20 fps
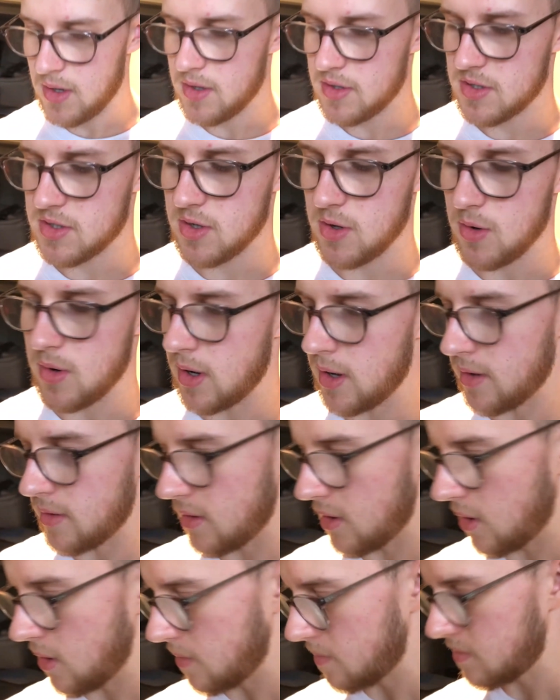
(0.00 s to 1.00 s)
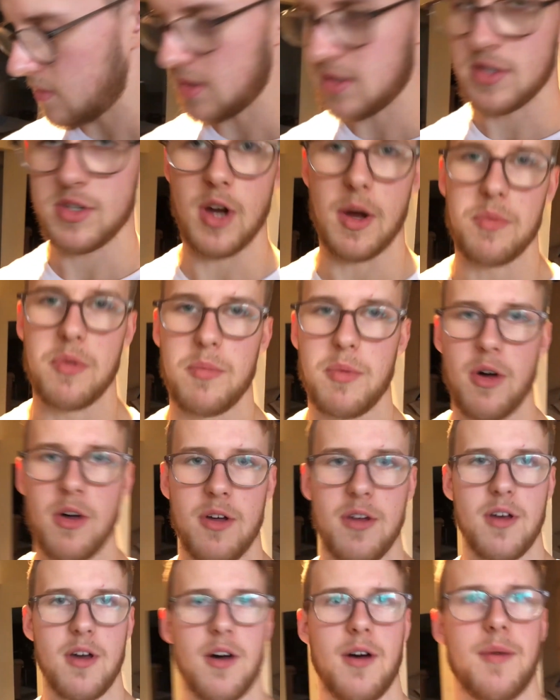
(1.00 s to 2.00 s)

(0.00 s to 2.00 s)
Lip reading: So, oh, just dropped the ball.